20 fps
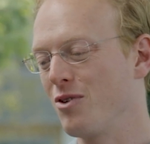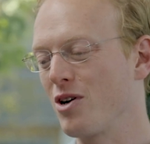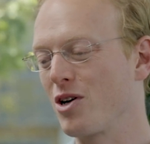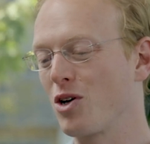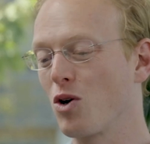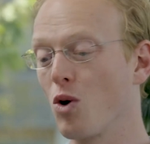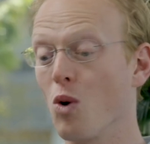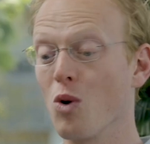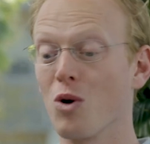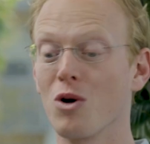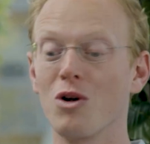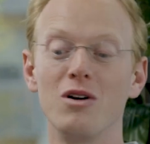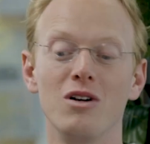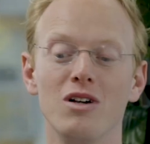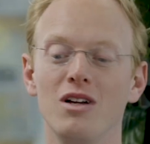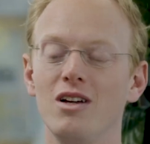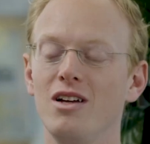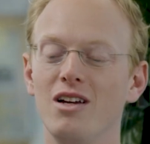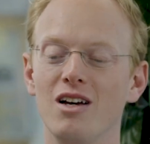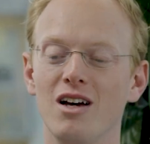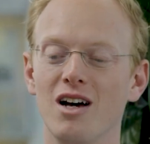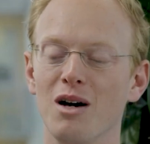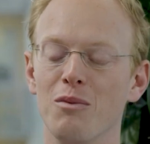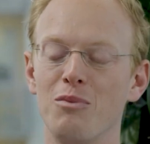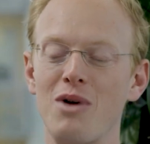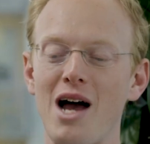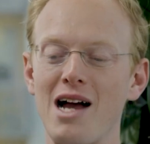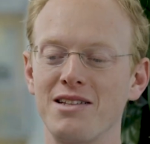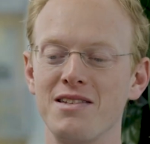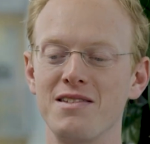core
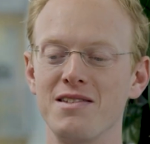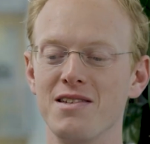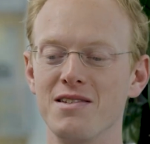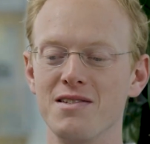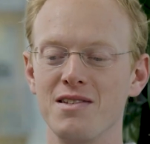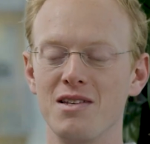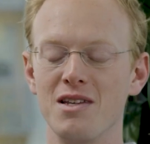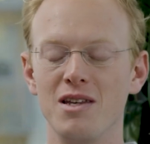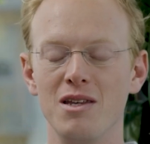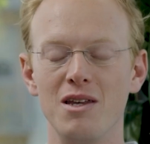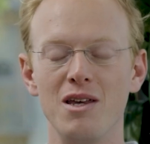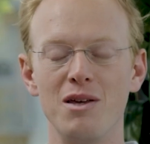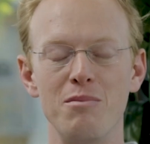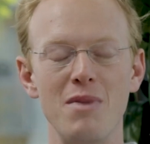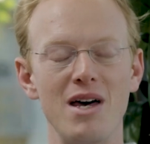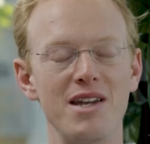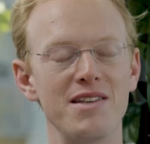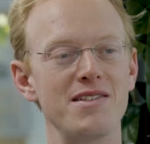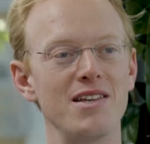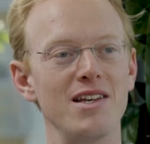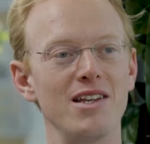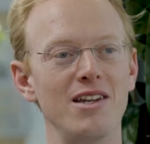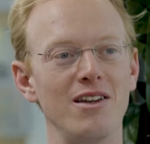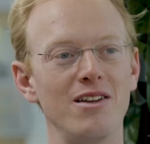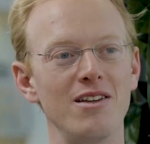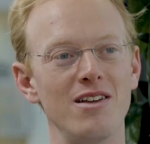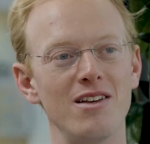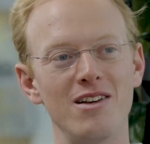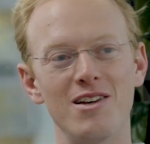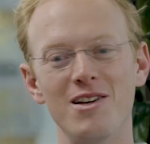practices in medicine,
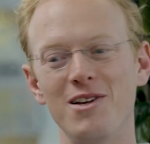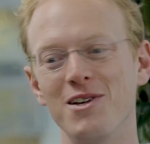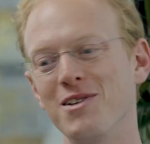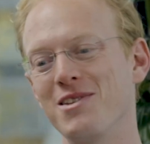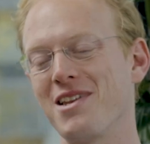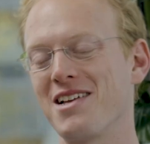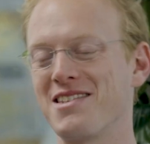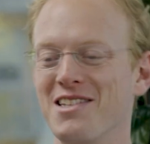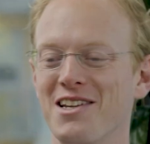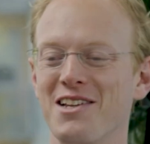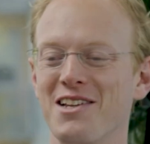and that's in